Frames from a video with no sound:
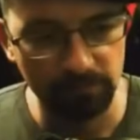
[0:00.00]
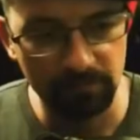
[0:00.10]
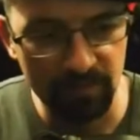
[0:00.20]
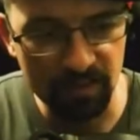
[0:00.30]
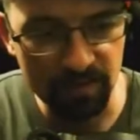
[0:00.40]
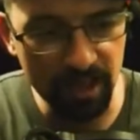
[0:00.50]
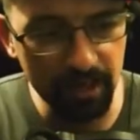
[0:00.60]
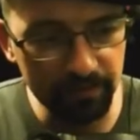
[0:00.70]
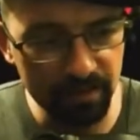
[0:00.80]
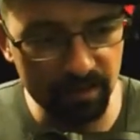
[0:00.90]
So Tav
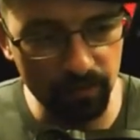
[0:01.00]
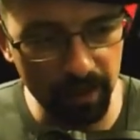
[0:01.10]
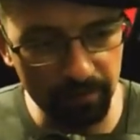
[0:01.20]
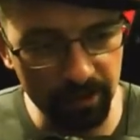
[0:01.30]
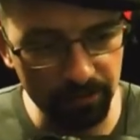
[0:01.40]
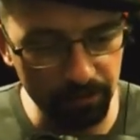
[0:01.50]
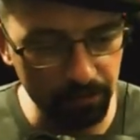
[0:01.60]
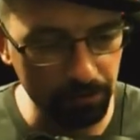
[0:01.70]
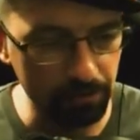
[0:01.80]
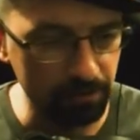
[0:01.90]
just ran me
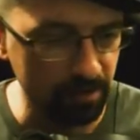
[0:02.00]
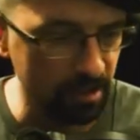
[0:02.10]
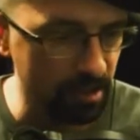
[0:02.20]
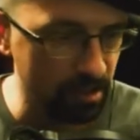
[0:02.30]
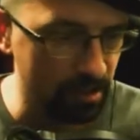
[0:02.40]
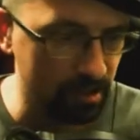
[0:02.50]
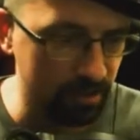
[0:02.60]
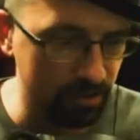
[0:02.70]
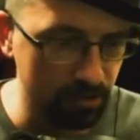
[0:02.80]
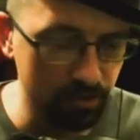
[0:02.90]
through
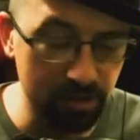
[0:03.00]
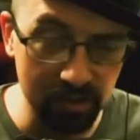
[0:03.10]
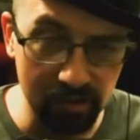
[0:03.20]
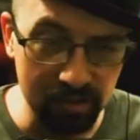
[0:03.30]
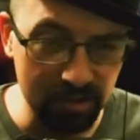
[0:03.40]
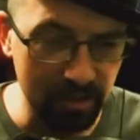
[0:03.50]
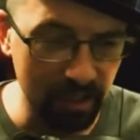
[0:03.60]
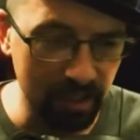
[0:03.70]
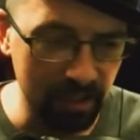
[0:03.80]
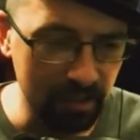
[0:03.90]
2 GRs,
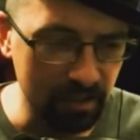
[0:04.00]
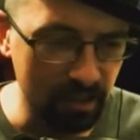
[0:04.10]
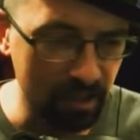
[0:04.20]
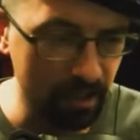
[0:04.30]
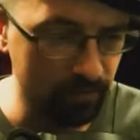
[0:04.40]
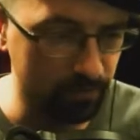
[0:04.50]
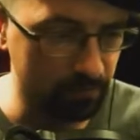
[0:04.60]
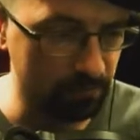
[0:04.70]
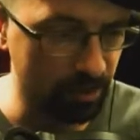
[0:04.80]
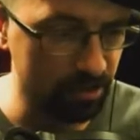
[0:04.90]
and I have
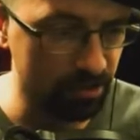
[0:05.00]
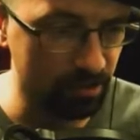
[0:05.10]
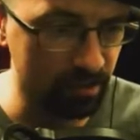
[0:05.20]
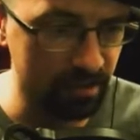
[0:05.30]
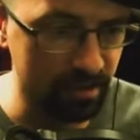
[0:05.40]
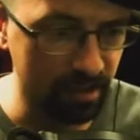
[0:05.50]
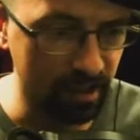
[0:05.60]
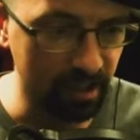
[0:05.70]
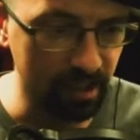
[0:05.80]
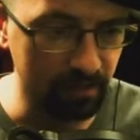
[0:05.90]
blood shards. I
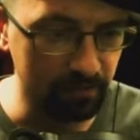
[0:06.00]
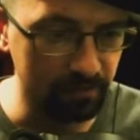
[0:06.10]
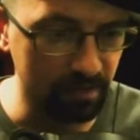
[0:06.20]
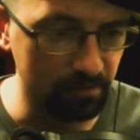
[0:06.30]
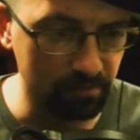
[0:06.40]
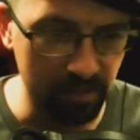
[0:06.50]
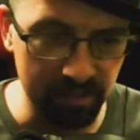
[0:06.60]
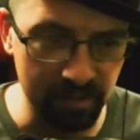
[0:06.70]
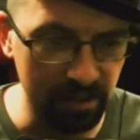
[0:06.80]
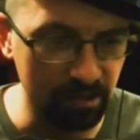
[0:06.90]
have a bunch of
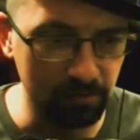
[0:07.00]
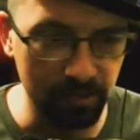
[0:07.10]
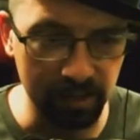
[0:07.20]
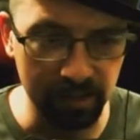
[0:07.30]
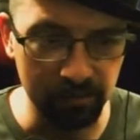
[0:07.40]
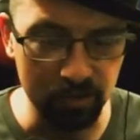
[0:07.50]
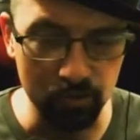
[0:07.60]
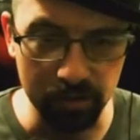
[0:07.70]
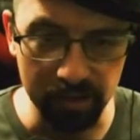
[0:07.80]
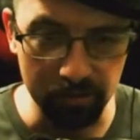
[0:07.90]
gear in my
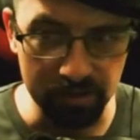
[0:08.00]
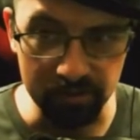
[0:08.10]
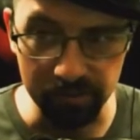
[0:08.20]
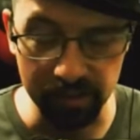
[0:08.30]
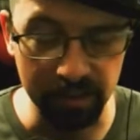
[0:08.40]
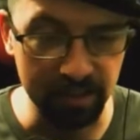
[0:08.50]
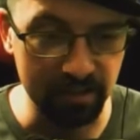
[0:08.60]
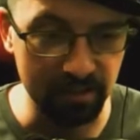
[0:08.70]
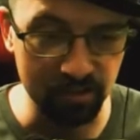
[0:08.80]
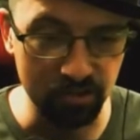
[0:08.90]
inventory, which is really nice.
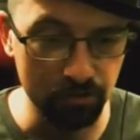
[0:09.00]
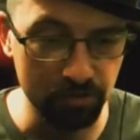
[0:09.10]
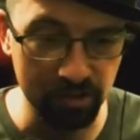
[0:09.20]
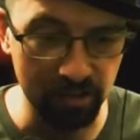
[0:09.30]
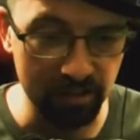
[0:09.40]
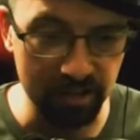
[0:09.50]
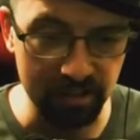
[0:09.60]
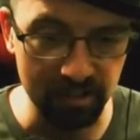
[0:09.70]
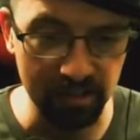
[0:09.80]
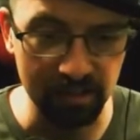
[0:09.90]
Just 2 GRs, that's it.